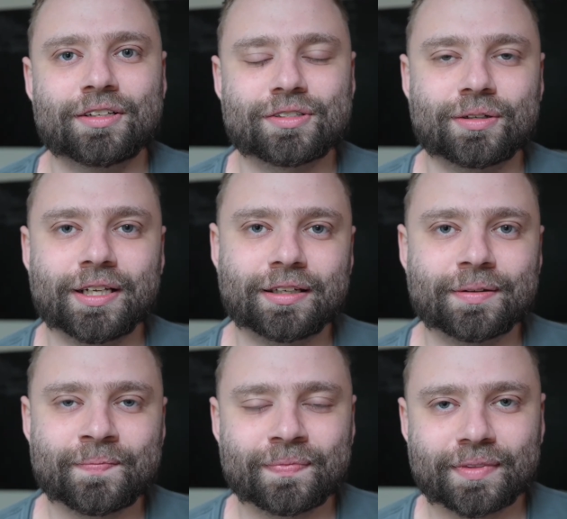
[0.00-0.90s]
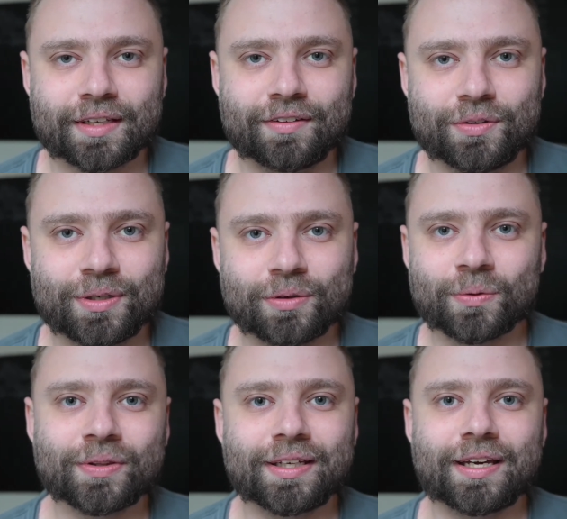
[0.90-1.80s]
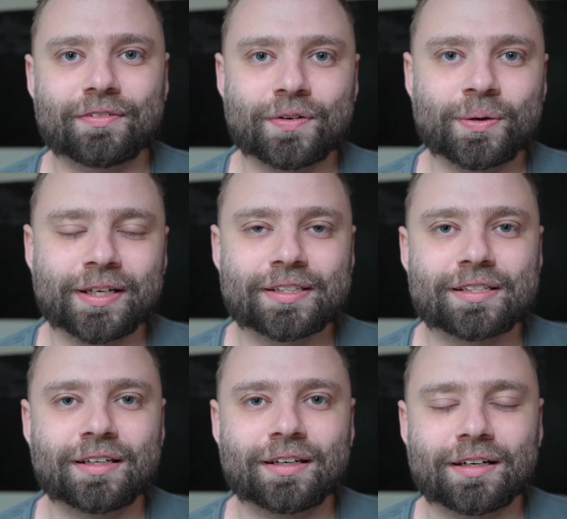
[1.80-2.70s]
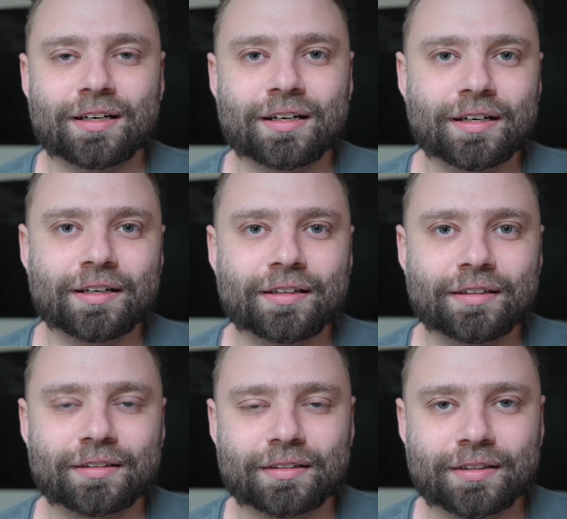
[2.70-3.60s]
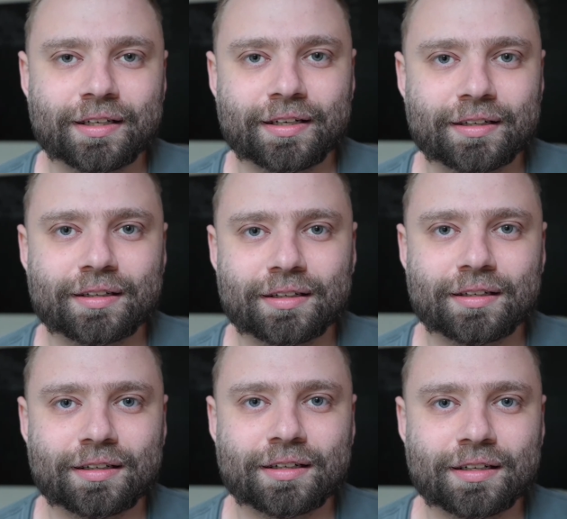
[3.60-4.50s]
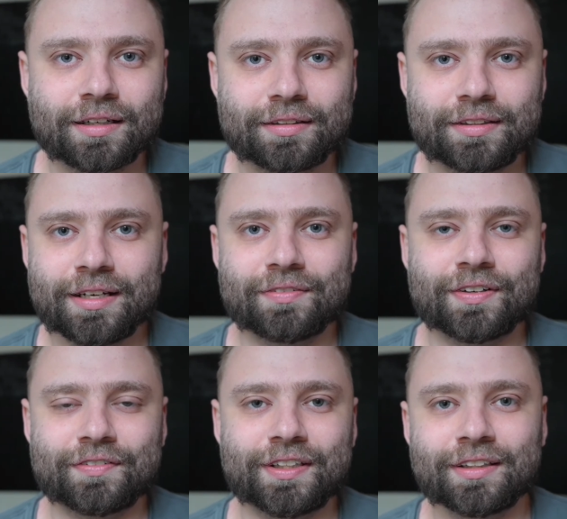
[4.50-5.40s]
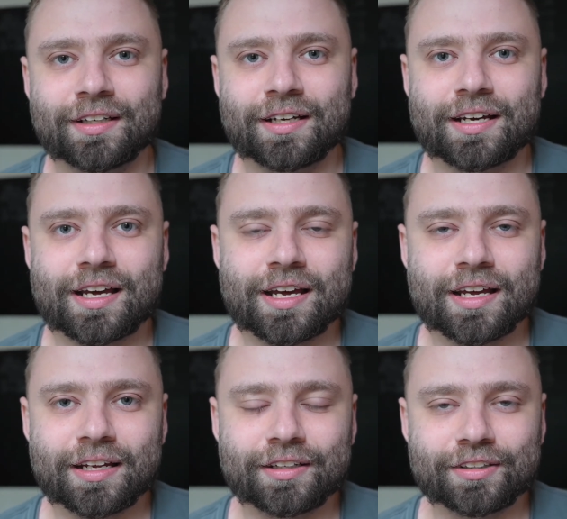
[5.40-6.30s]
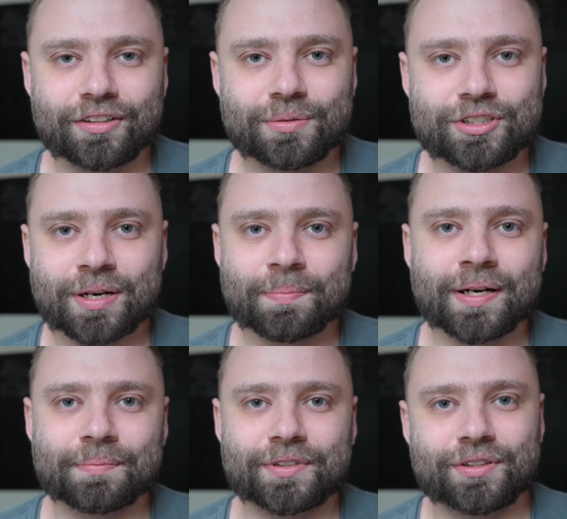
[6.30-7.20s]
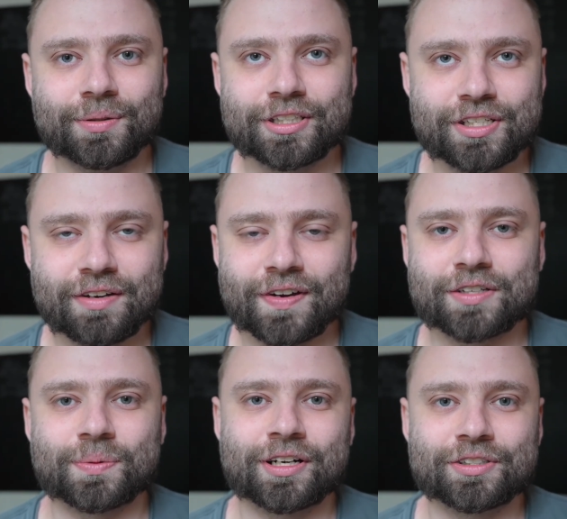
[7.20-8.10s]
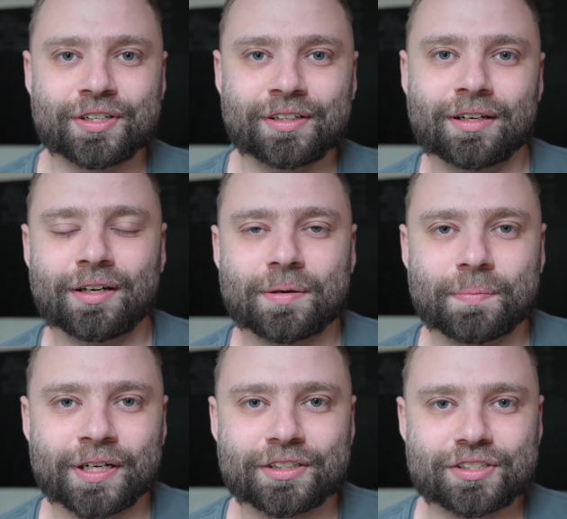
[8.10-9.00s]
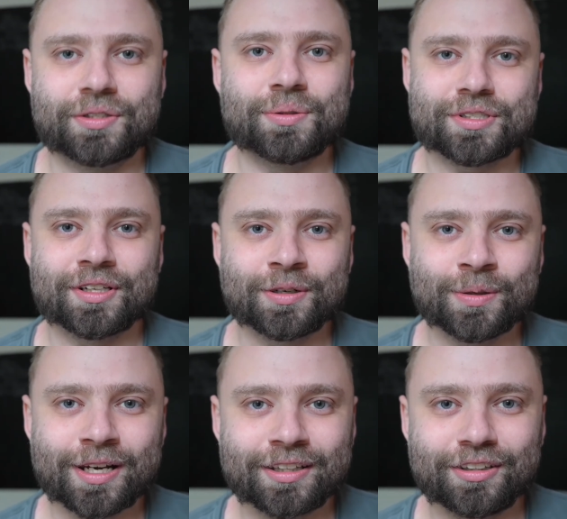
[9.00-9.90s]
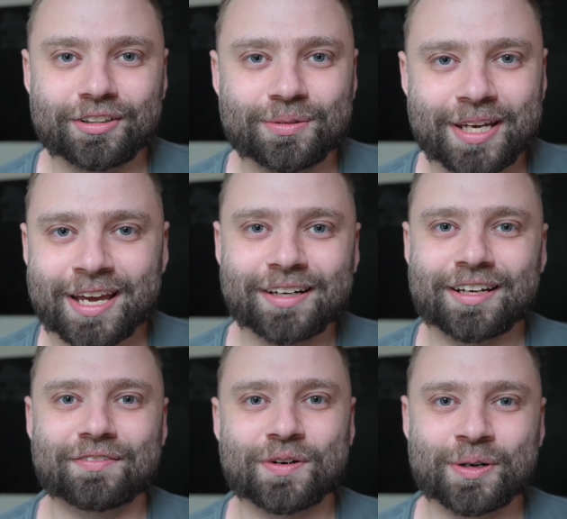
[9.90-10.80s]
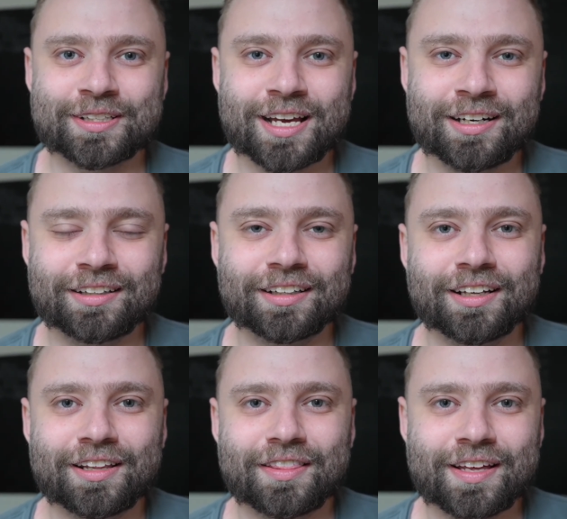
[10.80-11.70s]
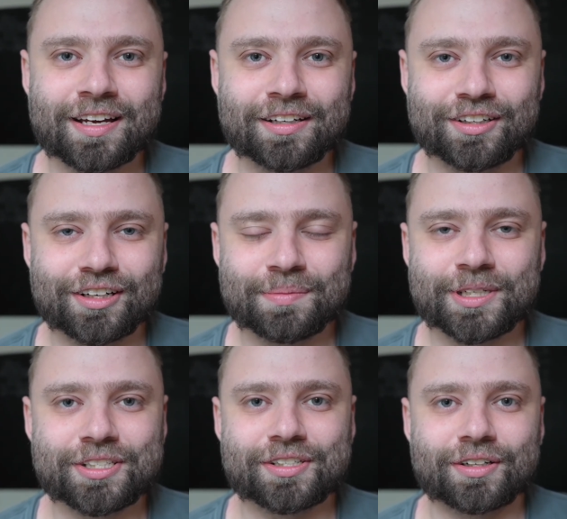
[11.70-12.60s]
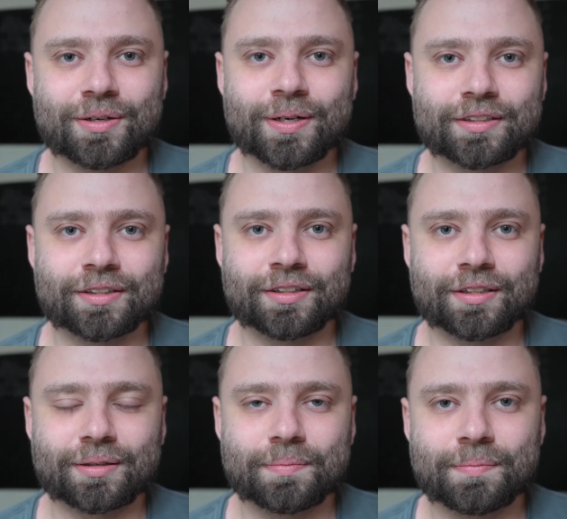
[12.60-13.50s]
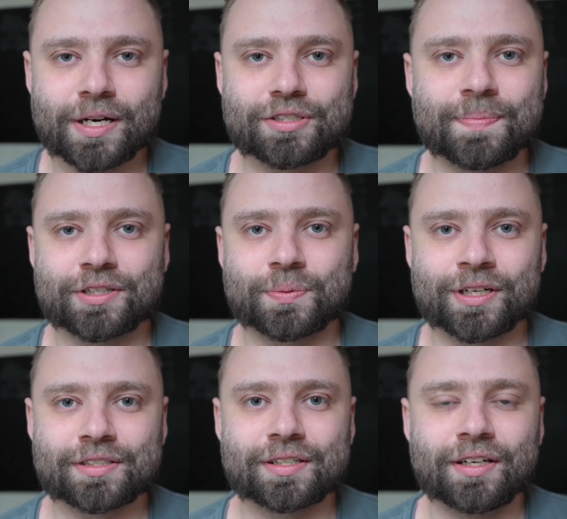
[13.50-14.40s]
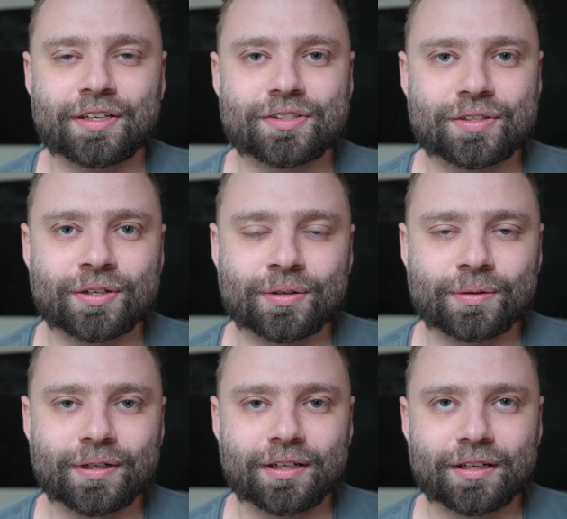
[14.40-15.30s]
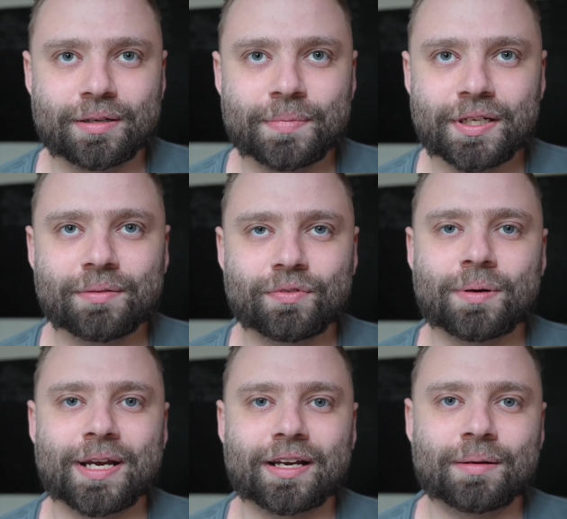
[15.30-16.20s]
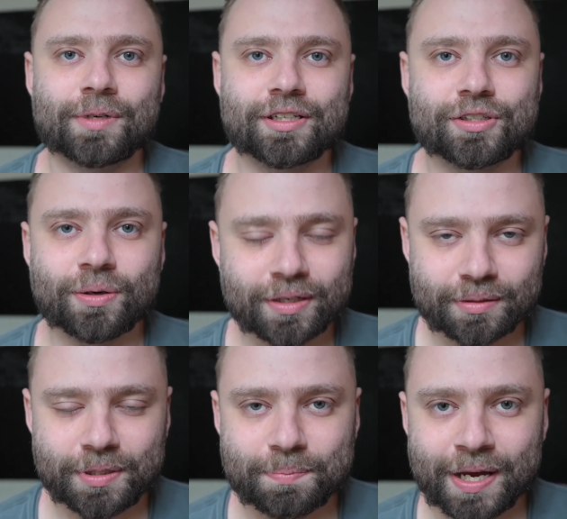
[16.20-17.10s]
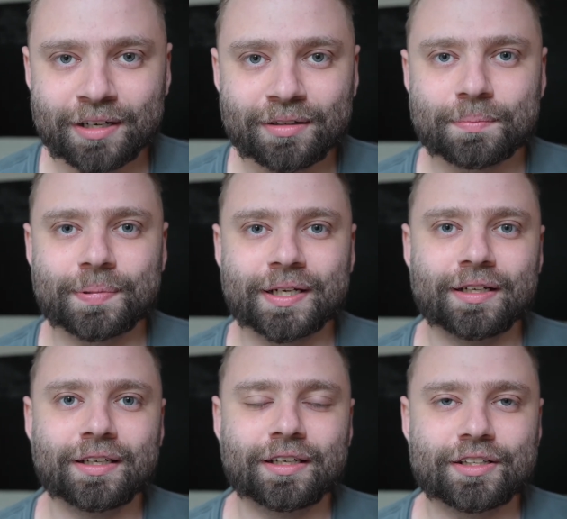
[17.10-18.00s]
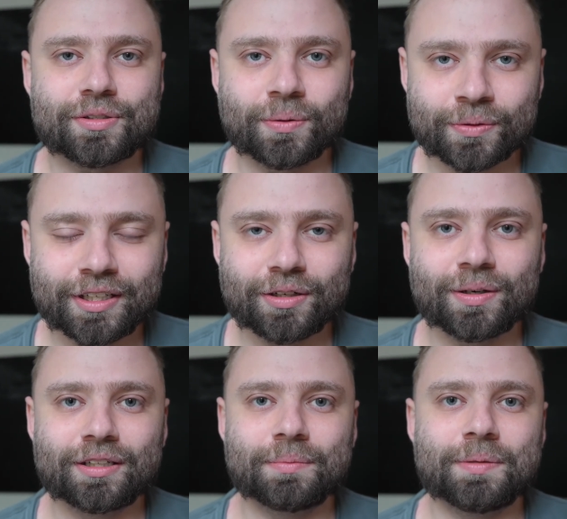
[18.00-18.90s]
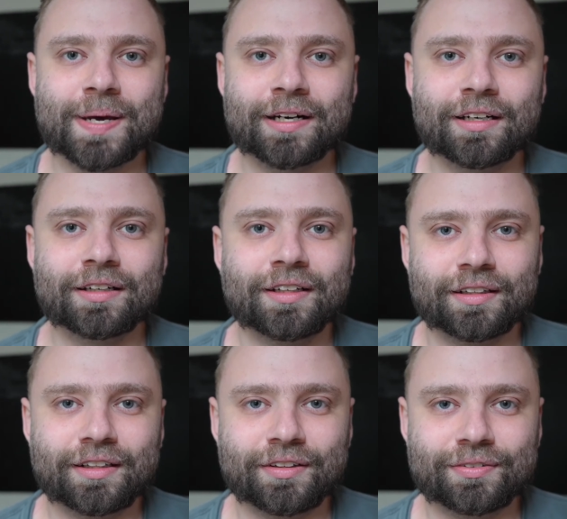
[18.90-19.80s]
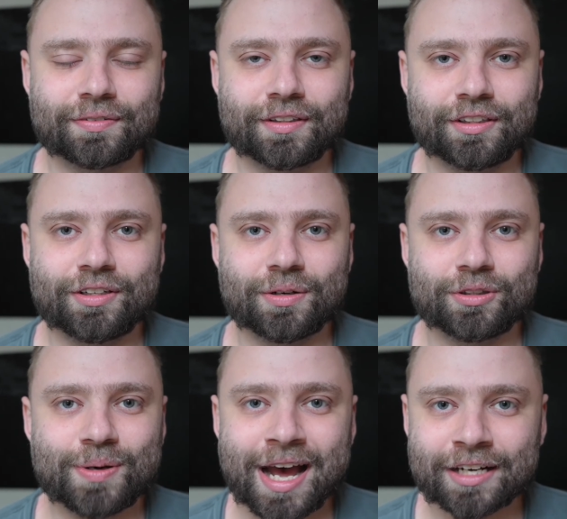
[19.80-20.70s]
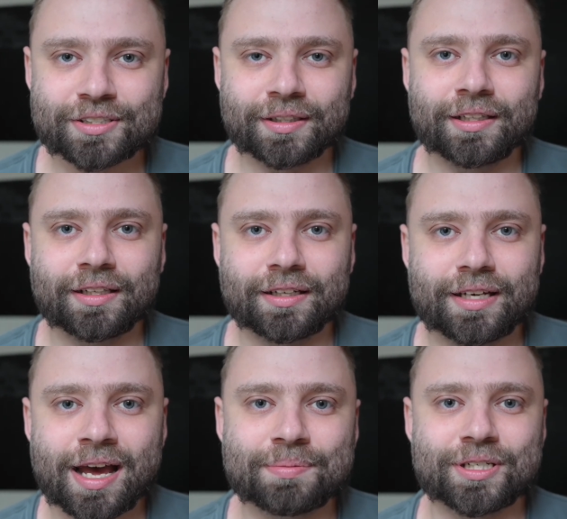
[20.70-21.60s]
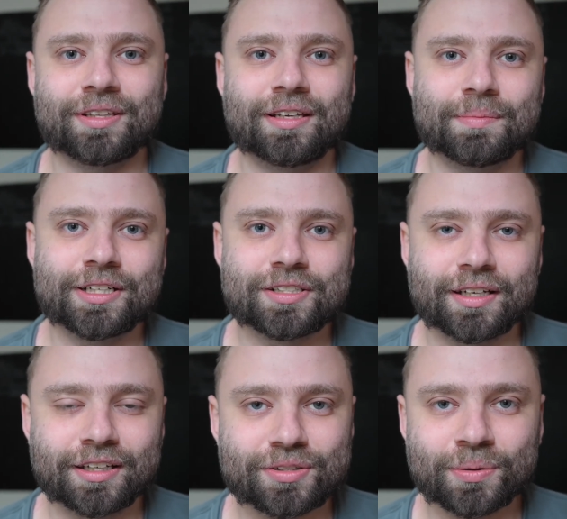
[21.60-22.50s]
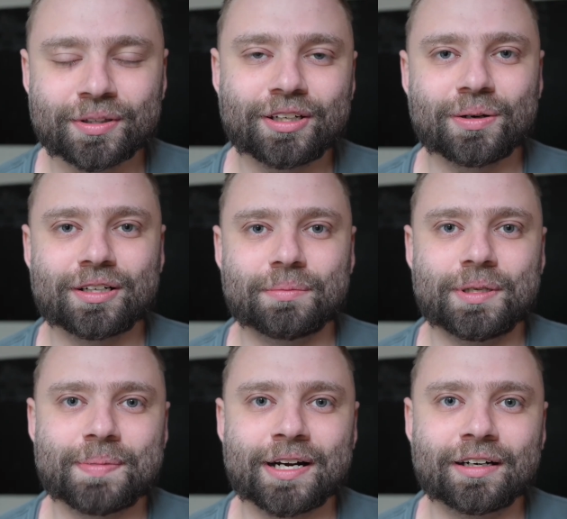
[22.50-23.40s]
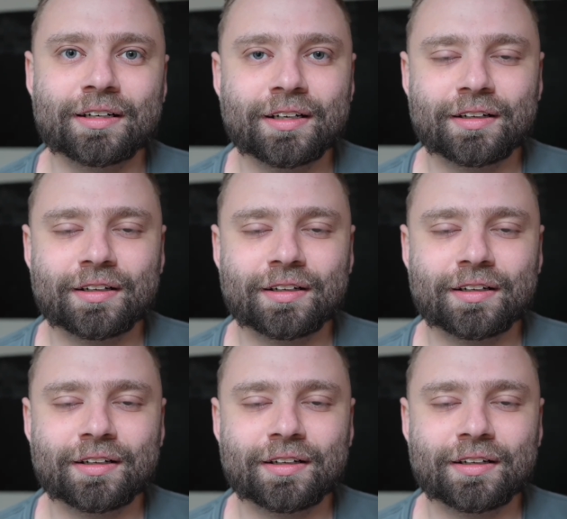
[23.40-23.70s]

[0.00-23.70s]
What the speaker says: So like, if you can only get focus on like a D850 and you jump up to a GFX 100, but it's too slow and you can't get focus on it, then your images are going to look much, much worse. So a medium format camera is going to be better, but it's only going to be better if, you actually like capture the image. Like it's only going to be better